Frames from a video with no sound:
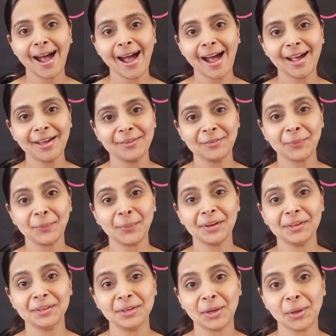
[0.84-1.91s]
Hi everyone,
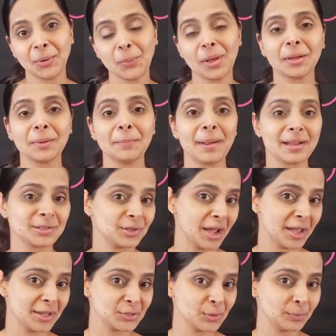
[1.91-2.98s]
welcome back to
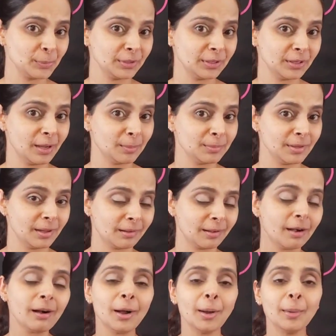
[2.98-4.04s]

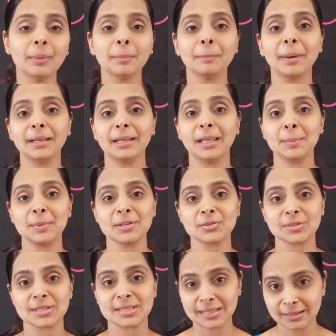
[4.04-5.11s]
AzraBeautyHub.com. My name is
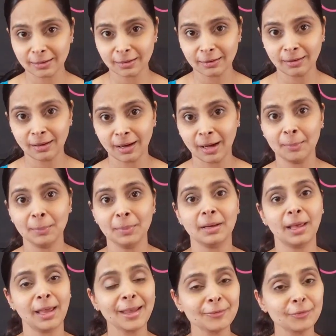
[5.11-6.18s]
Rosina. I'm
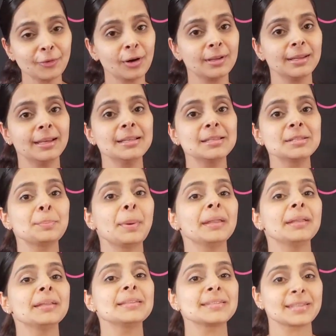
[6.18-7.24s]
an Avon
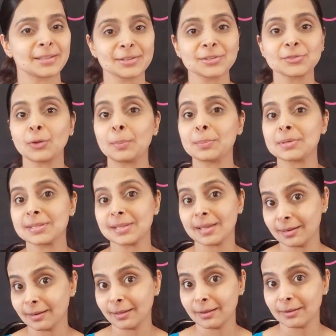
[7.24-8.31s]
Independent Sales
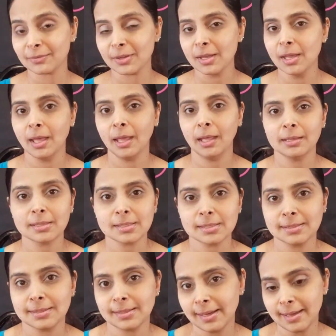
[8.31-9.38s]
Representative, and
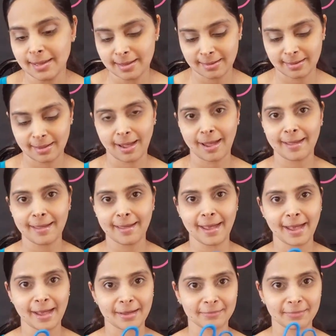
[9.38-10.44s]
today I
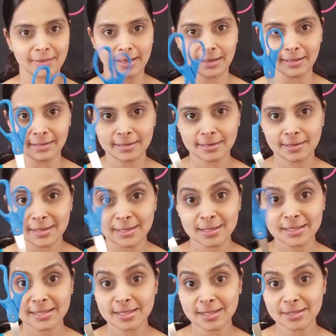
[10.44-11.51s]
have a
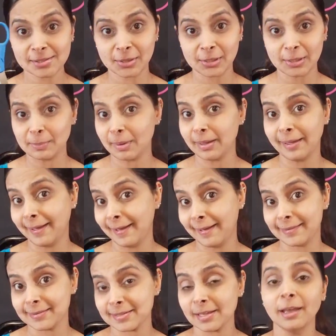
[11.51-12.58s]
scissor in my
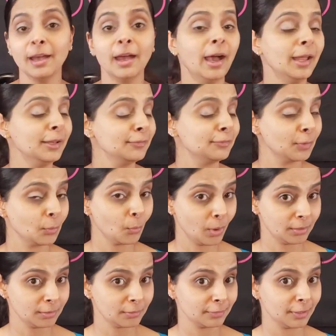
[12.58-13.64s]
hand. And if you're
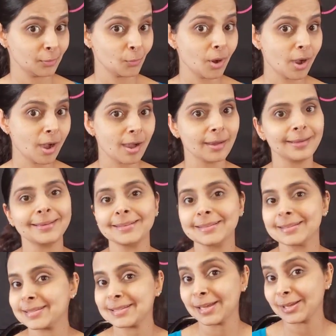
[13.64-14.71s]
wondering why,
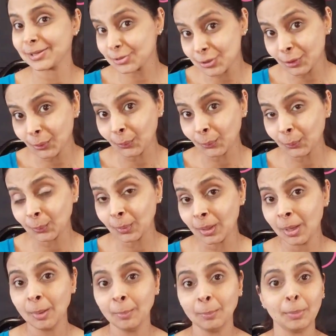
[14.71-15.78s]
stay tuned.
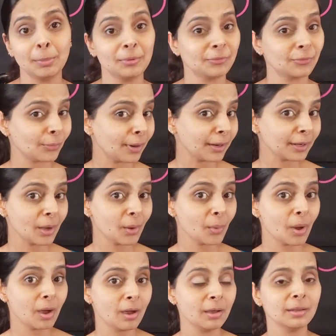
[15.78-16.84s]
But before I go
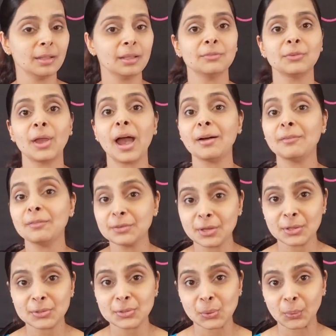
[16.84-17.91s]
on, if you haven't
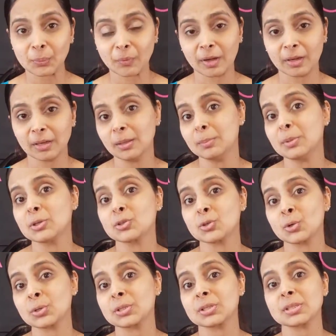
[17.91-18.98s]
done so already, be
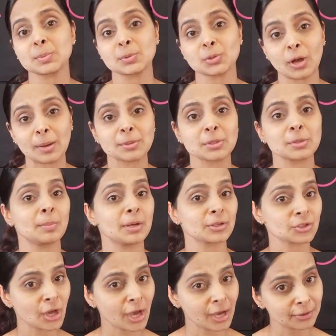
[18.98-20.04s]
sure to subscribe to my
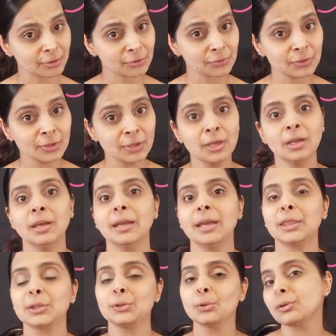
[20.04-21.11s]
channel,
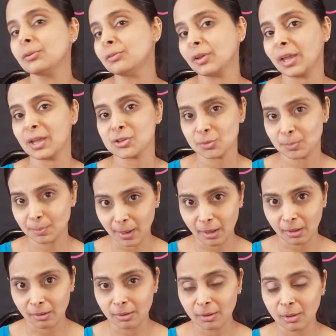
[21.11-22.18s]
hit the notification
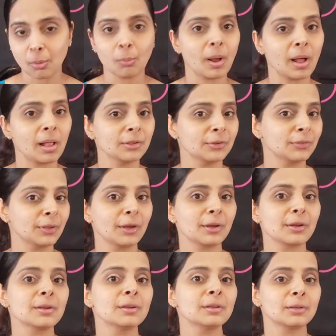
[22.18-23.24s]
bell. While you're
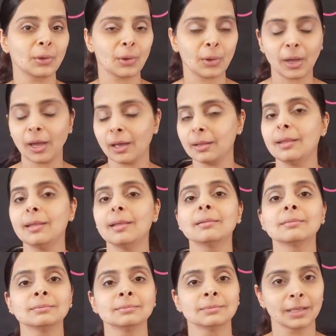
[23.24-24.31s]
there, go ahead
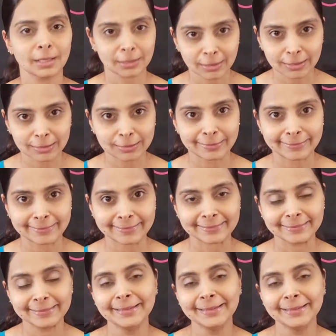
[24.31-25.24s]
and click like.